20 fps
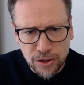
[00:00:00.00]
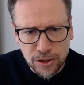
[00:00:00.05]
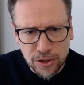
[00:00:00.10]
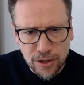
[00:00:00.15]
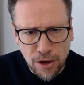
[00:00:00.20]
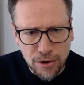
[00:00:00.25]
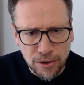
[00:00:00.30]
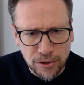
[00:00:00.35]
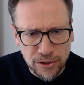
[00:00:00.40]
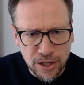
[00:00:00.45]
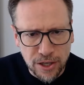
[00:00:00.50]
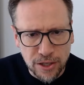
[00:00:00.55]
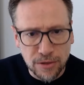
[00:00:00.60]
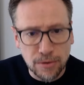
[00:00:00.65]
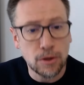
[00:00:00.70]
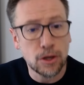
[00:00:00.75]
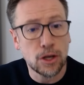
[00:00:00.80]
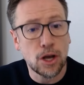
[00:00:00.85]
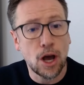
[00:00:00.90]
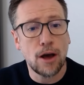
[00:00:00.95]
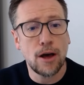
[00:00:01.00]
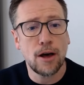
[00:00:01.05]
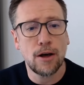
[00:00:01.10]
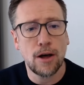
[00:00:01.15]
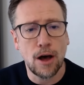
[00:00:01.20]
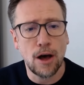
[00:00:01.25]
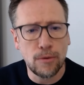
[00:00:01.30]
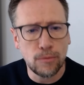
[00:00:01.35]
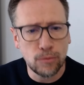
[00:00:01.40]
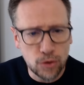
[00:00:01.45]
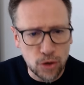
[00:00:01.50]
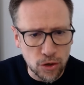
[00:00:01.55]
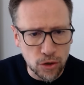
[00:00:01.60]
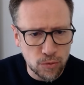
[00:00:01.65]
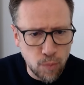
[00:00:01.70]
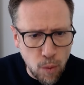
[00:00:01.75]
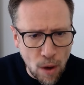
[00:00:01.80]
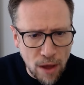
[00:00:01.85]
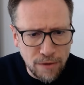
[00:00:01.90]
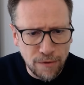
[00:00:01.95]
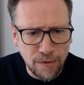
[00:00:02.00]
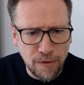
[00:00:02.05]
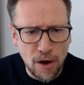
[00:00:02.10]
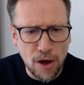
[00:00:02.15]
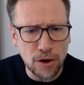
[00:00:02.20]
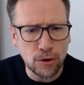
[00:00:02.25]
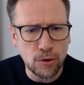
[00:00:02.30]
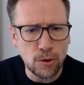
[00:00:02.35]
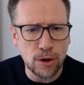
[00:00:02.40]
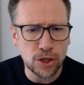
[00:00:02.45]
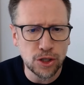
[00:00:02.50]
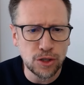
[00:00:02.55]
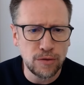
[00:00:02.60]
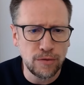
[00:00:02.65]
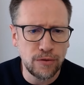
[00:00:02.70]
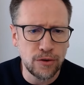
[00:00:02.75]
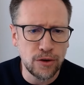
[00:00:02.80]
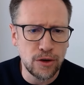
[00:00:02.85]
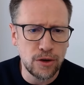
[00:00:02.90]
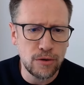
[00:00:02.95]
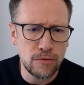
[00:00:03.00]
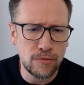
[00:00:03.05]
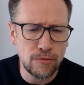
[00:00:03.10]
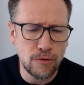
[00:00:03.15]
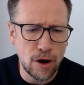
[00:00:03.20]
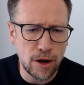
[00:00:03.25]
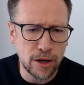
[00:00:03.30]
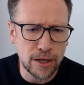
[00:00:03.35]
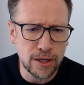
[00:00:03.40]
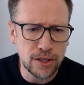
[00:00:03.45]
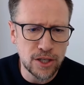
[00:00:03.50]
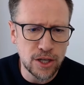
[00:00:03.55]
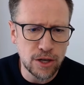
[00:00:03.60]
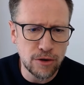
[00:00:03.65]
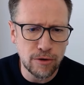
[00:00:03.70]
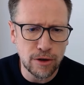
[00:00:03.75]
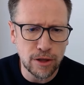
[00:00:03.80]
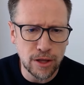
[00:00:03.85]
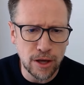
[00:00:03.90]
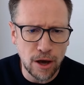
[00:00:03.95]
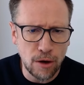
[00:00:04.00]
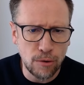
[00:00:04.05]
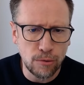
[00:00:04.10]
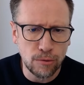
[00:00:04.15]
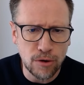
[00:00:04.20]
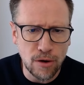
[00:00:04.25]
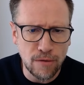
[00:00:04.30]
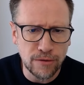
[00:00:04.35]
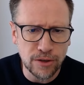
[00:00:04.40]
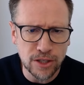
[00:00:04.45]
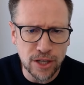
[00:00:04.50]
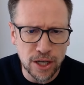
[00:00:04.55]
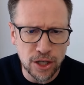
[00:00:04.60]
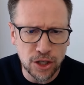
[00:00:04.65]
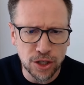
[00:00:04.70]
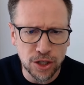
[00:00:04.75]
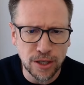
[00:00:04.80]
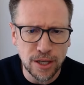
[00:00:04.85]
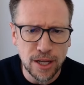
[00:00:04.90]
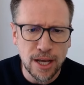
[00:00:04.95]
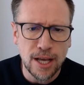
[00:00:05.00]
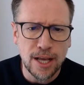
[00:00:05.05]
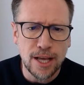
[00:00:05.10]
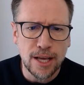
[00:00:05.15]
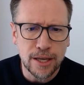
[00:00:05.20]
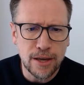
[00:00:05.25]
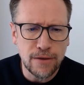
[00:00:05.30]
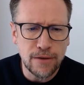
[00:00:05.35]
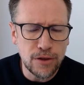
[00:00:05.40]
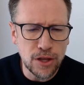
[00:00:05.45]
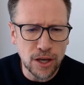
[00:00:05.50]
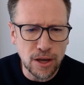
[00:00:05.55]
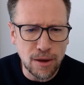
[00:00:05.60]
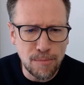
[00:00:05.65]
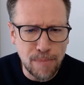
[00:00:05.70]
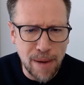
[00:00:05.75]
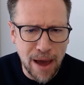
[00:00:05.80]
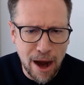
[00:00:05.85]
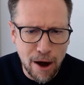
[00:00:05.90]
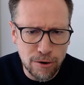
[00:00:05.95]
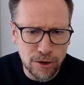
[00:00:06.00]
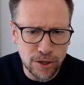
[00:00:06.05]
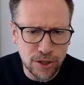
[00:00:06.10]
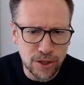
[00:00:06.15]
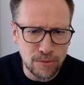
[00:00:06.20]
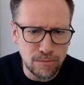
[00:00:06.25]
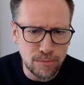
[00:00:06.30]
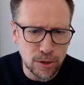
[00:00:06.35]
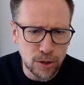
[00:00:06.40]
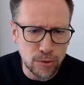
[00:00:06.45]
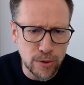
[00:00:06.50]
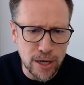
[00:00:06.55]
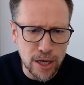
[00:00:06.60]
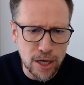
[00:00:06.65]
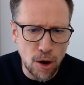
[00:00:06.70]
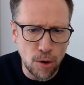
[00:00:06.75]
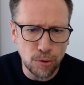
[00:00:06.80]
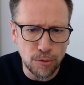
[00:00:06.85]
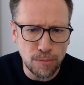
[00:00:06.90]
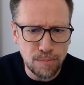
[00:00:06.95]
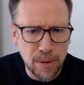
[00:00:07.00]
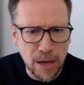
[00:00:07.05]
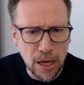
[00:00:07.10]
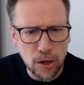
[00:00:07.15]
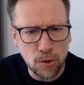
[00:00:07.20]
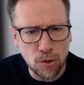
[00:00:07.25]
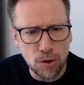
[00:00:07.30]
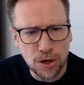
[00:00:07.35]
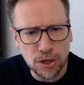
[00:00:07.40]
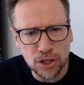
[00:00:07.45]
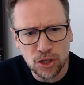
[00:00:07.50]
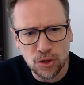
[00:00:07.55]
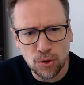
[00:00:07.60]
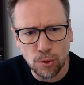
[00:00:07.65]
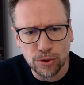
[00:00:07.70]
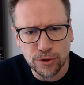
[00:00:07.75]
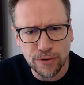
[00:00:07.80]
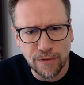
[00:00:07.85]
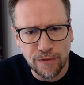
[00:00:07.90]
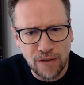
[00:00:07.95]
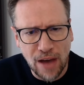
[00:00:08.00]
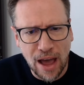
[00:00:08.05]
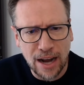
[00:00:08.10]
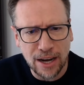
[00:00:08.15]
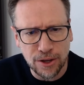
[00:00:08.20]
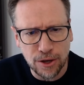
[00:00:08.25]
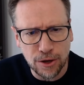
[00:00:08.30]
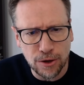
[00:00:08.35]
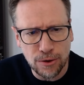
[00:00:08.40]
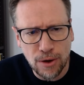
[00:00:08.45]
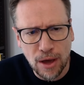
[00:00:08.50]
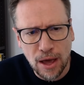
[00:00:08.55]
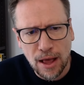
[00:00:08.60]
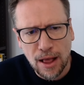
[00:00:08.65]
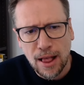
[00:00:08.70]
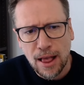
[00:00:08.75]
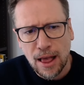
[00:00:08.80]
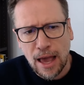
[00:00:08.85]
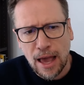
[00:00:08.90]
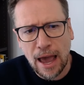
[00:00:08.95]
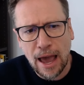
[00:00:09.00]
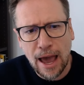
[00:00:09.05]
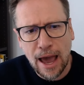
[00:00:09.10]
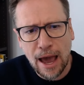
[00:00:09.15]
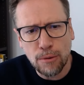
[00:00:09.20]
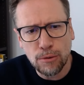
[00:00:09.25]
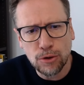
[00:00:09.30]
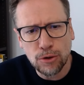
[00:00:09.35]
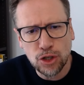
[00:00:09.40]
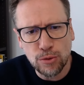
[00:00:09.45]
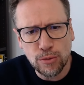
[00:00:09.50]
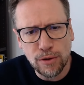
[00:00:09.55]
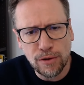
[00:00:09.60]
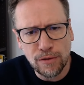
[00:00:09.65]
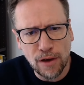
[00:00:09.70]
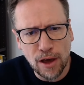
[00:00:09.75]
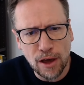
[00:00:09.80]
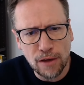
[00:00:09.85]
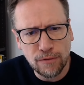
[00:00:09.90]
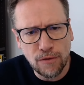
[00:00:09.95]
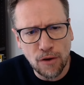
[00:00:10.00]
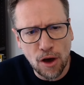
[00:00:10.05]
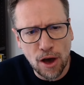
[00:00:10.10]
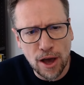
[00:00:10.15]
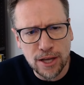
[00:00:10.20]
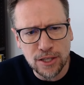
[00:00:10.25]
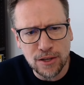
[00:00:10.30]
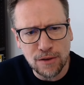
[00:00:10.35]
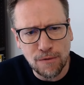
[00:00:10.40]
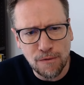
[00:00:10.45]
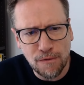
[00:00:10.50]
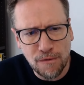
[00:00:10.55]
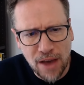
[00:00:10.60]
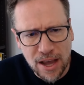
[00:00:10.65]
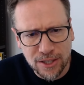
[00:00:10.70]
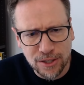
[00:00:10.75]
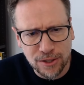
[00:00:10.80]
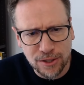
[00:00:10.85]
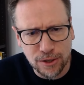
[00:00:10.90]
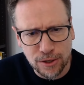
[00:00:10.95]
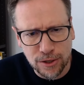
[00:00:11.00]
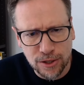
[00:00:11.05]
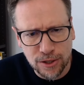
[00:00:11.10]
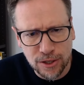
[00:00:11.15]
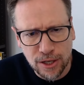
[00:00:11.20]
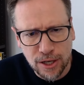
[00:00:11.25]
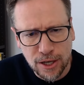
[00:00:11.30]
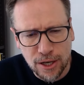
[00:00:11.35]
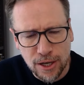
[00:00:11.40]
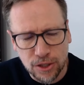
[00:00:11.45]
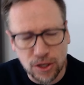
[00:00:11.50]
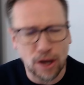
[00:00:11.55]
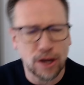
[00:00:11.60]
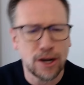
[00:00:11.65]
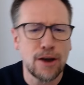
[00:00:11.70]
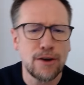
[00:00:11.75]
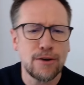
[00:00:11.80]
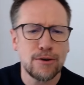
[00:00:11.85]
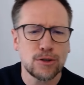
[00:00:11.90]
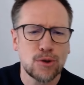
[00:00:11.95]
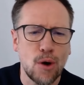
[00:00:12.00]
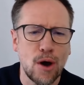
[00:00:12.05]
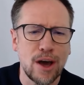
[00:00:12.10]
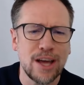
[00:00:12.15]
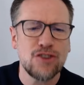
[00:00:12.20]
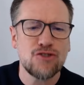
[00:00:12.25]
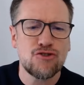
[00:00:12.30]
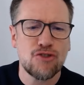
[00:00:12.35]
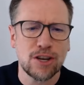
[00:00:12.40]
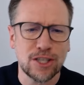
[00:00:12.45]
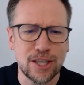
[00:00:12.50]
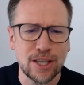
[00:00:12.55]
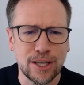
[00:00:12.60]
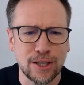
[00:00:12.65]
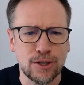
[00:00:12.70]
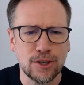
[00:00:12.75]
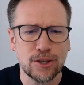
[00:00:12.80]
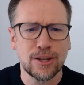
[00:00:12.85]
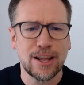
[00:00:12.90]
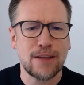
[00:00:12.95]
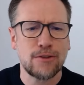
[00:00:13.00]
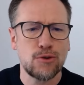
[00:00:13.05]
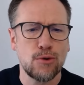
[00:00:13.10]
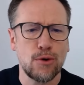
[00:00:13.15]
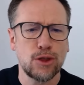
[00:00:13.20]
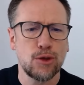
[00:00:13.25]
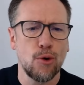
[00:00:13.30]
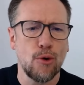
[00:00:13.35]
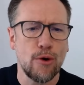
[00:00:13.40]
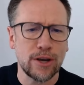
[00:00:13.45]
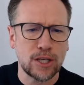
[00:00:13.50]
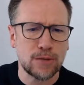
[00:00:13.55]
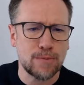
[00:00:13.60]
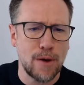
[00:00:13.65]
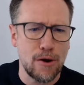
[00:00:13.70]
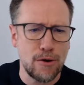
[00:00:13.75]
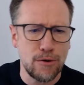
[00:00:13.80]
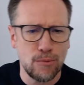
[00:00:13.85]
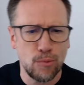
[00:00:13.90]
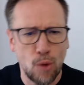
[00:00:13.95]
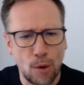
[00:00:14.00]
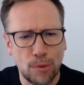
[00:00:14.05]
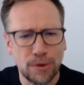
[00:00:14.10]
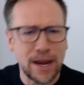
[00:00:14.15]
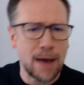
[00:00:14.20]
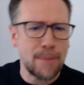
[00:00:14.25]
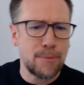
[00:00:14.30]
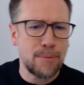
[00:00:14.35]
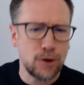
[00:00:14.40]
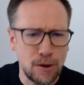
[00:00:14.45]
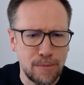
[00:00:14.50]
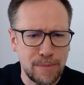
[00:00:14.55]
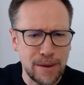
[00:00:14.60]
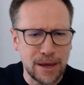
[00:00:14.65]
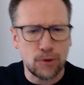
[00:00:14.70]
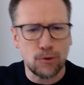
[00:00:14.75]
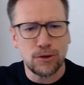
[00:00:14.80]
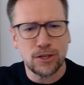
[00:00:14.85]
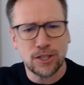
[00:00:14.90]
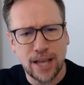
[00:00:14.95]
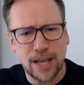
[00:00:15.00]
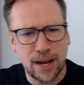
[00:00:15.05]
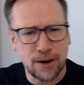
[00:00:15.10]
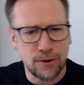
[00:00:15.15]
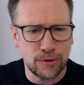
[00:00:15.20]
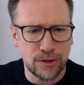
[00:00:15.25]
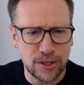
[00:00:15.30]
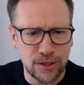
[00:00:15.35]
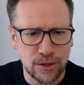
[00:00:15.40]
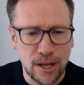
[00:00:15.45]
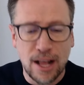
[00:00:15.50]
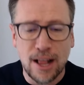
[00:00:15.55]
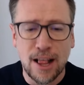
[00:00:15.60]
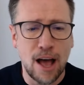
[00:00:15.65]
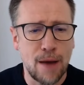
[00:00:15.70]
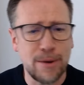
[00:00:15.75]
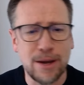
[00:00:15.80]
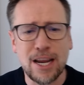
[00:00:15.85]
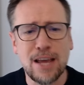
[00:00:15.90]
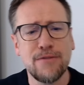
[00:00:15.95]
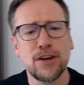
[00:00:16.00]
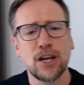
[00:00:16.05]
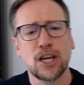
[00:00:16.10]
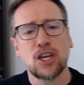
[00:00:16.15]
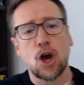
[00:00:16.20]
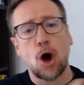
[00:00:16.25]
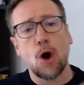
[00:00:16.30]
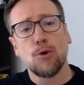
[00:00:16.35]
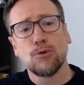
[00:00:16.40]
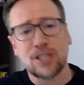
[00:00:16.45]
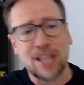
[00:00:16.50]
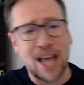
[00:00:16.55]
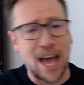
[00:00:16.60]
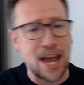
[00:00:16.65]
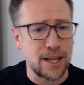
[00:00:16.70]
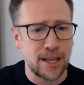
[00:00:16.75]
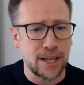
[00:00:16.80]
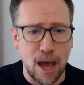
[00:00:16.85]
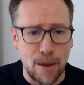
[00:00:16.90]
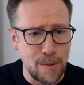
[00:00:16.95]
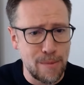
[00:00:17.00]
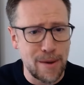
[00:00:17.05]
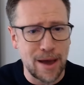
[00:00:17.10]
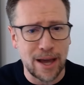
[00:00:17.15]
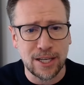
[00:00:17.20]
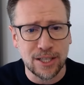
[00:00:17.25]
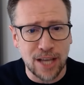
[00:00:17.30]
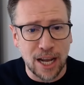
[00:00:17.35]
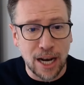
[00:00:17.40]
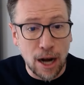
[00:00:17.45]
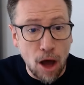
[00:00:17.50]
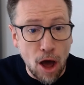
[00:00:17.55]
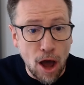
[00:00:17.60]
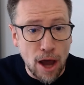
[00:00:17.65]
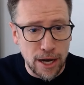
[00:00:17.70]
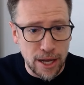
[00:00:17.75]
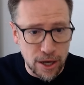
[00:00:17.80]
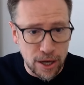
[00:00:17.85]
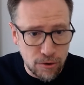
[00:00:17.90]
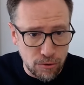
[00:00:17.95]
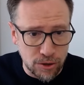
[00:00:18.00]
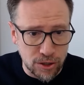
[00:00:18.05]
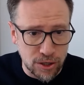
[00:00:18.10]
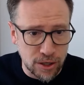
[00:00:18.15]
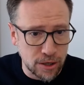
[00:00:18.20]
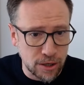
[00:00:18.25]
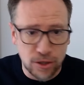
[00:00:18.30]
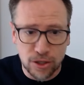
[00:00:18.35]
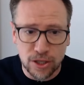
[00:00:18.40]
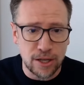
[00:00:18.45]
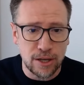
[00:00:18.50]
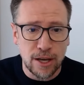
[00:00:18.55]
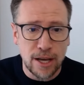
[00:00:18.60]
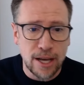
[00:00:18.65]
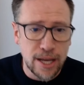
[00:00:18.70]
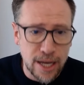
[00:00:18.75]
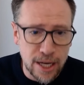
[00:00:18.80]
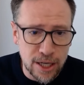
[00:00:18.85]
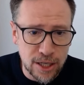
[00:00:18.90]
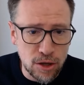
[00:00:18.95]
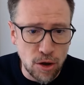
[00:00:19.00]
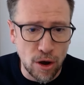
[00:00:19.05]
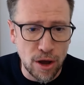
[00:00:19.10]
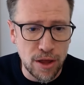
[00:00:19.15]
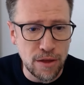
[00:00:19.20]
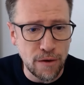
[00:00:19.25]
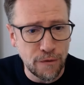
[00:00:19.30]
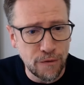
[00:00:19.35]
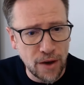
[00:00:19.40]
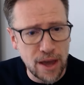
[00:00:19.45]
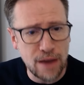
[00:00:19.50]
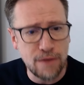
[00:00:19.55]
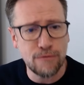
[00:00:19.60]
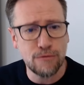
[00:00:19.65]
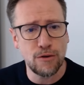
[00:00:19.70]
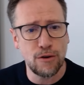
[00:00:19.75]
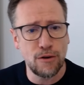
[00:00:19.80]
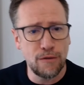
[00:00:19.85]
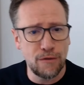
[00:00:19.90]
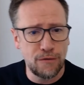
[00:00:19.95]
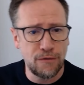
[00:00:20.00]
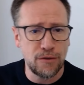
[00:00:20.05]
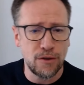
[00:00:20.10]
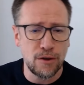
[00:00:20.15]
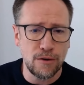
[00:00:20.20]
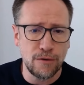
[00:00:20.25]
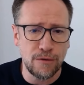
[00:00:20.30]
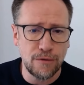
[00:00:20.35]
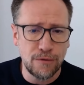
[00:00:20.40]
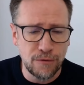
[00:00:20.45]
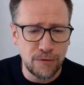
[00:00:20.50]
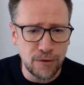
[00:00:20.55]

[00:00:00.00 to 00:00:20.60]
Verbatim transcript: just don't exist. I'll, just one final question for you, Ryan, considering the whole conversation. Given the comparison between gold and Bitcoin as stores of value, how would you advise investors? So I know it's quite interesting to have, do a thought experiment. What would happen on a Bitcoin standard list? I mean, yeah. even a gold standard coming back is unlikely across the, because it, it's not in the favor of, of